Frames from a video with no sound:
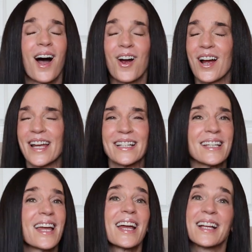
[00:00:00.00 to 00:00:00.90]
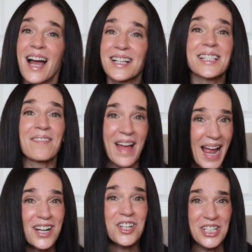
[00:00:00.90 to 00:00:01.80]
Alright, guys, I've
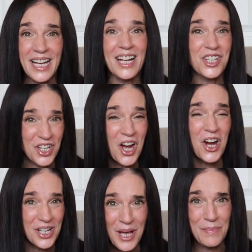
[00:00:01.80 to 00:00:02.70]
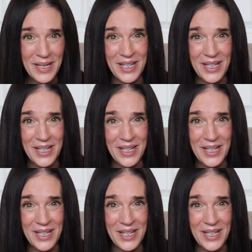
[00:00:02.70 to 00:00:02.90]
actually got you caught up